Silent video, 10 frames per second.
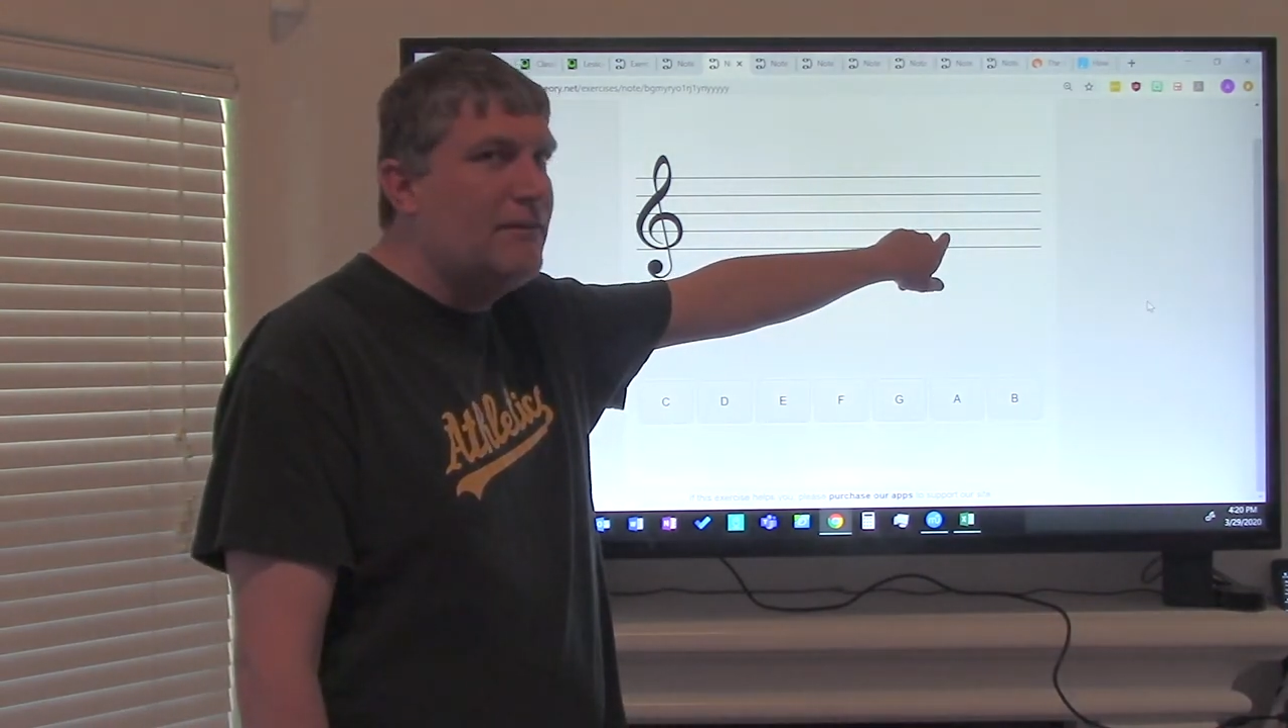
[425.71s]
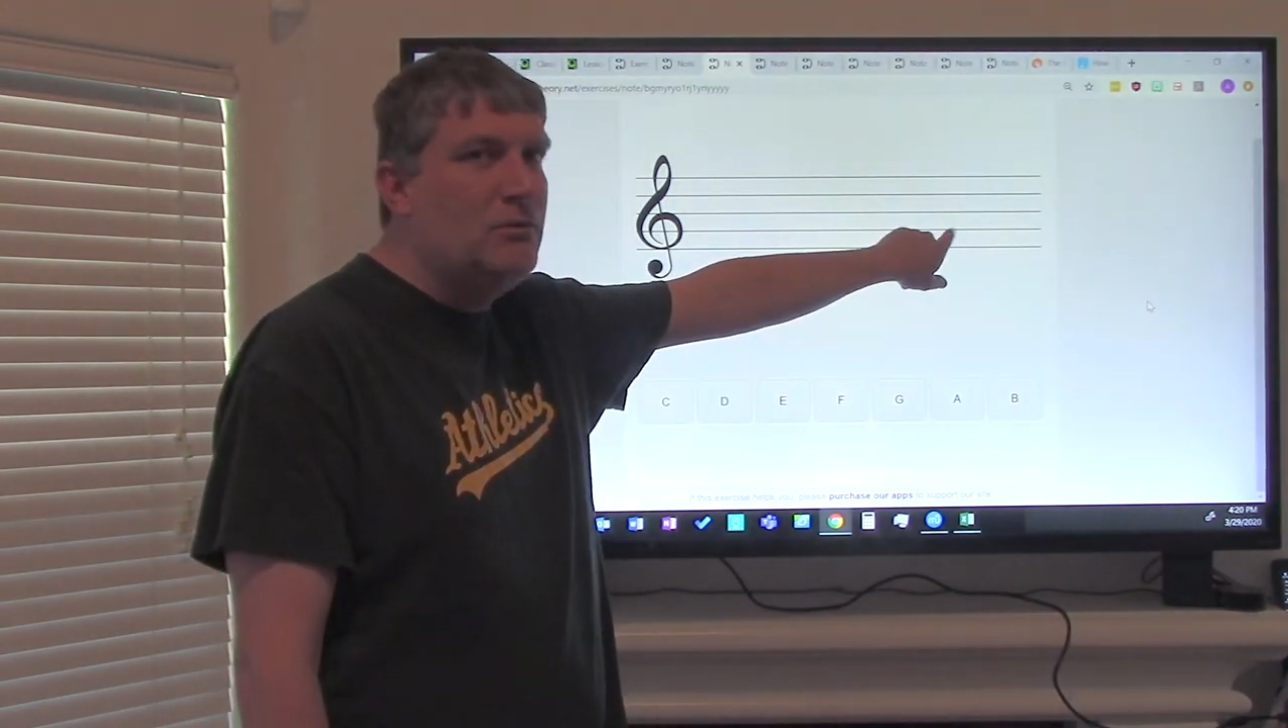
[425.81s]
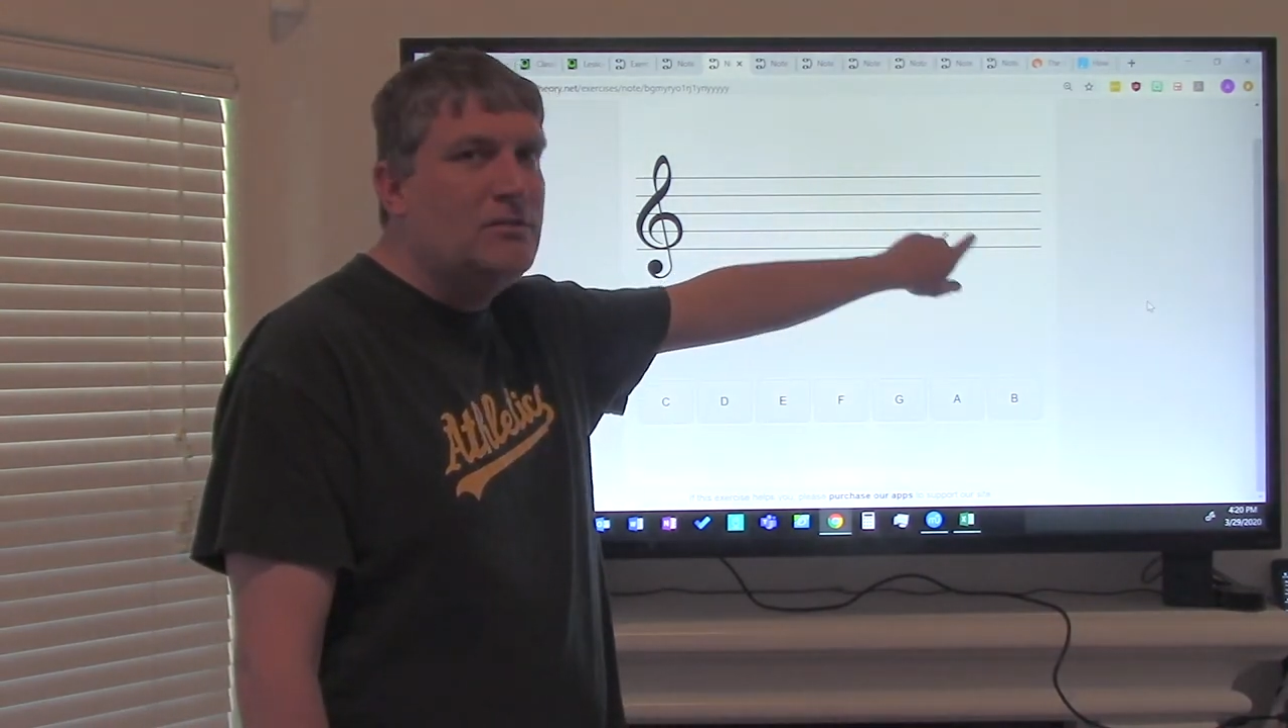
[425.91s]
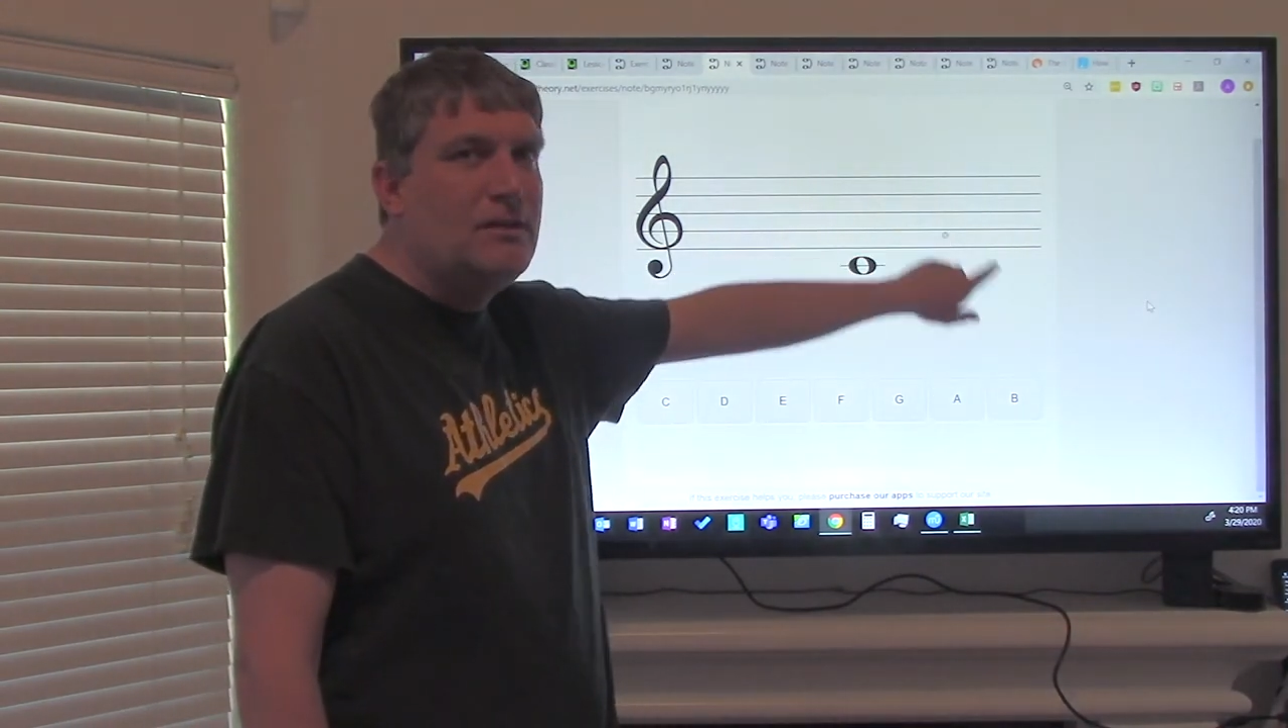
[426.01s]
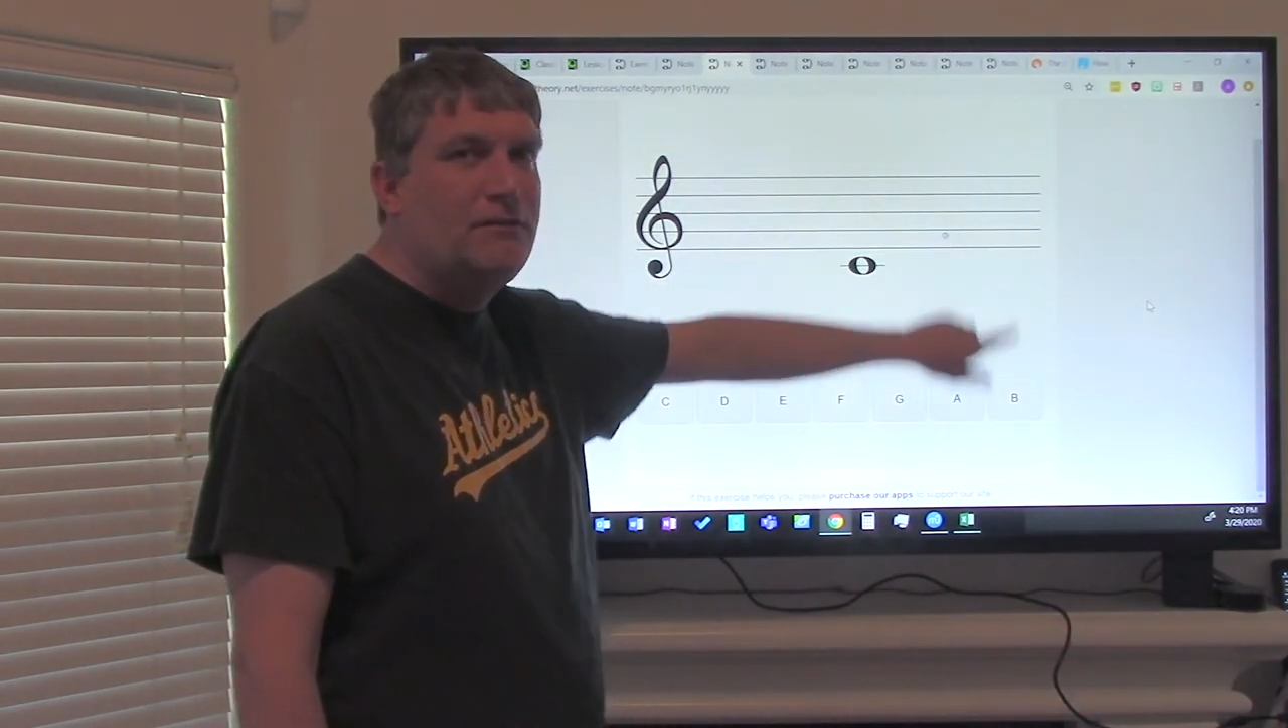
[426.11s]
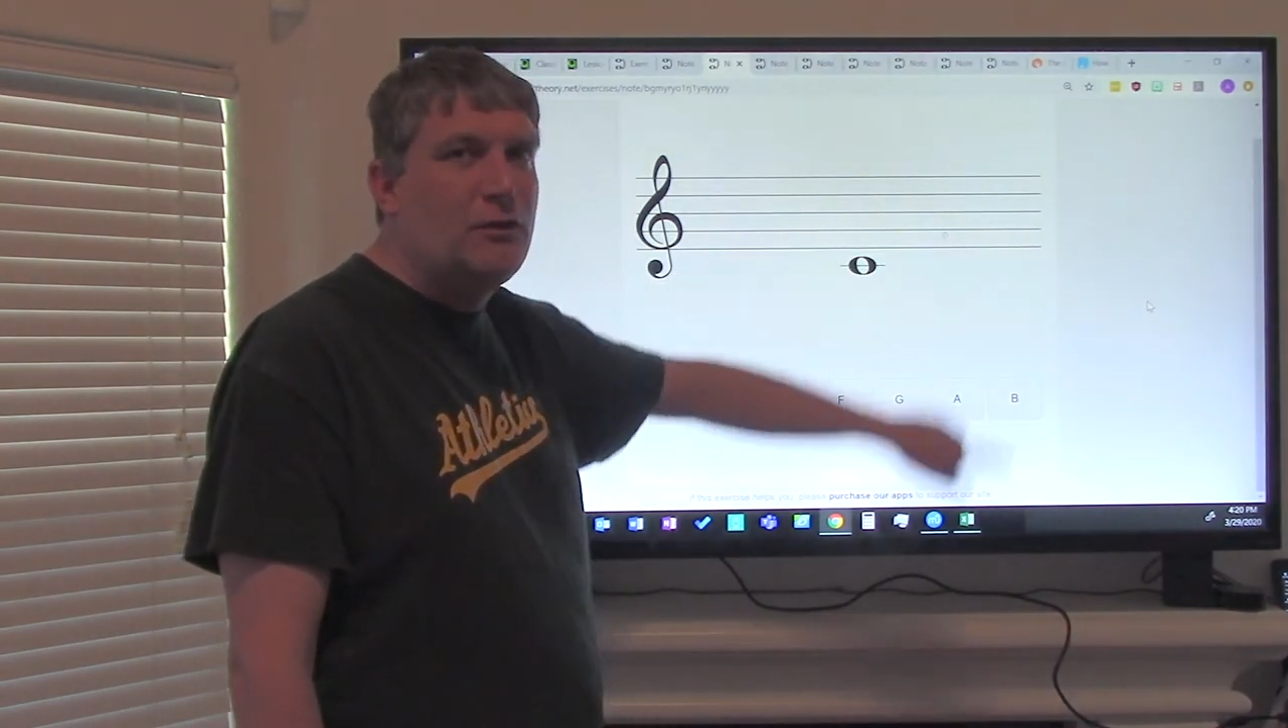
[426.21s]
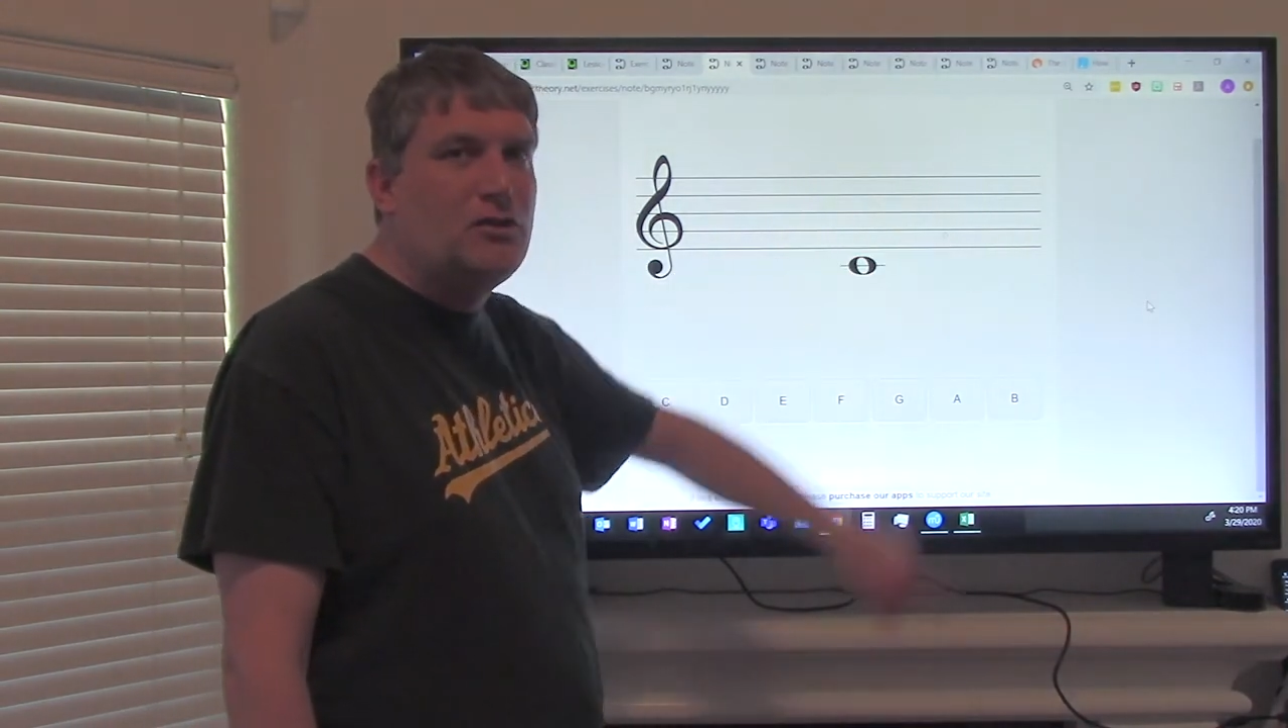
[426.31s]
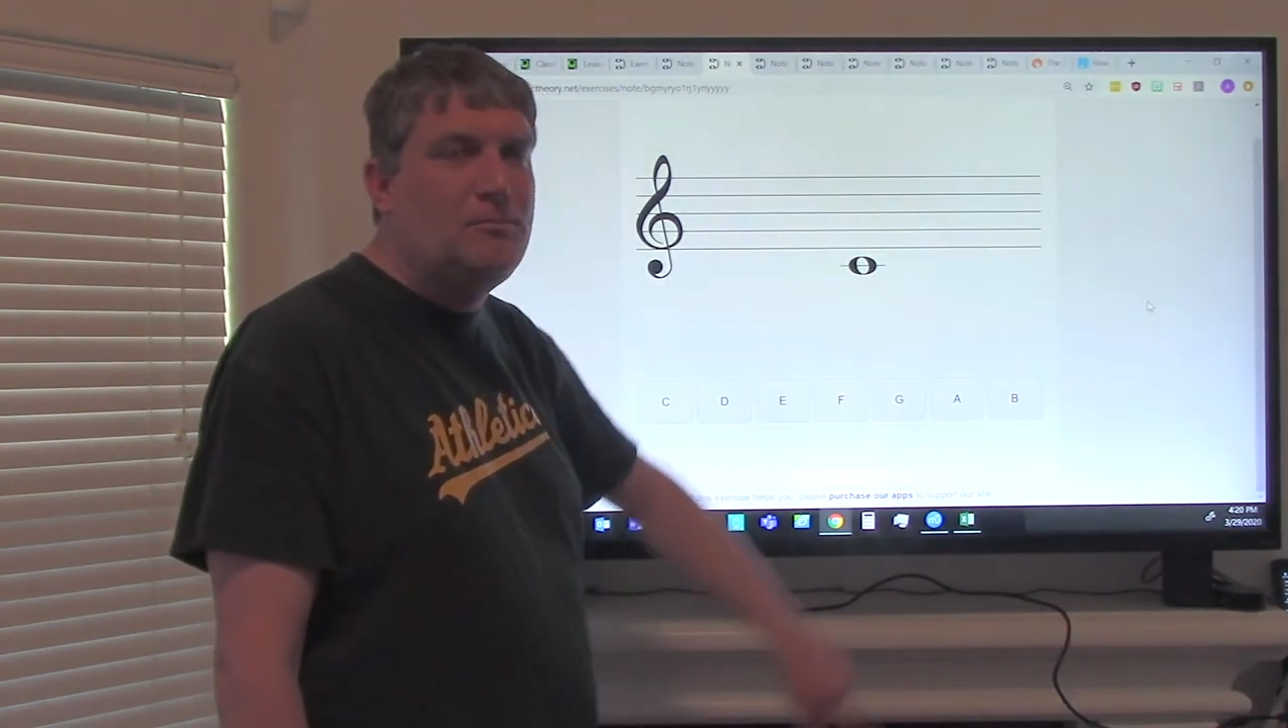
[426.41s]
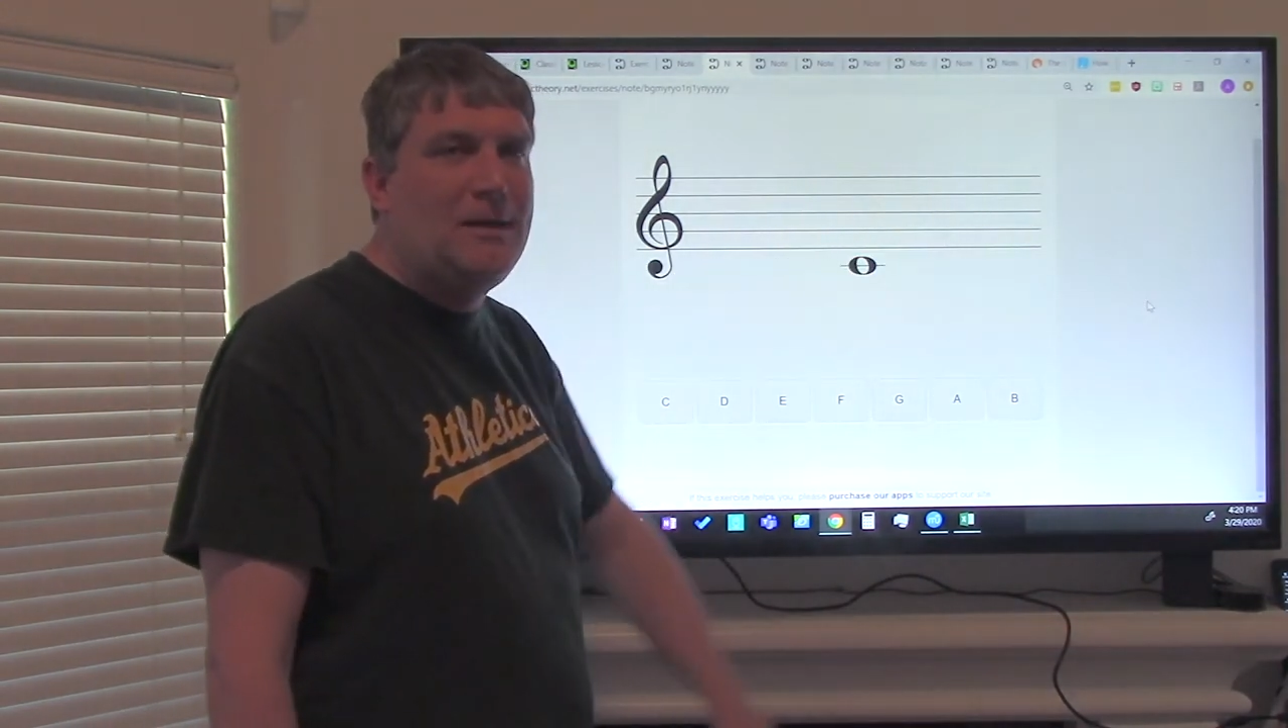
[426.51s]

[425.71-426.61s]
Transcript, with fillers: Everyone say first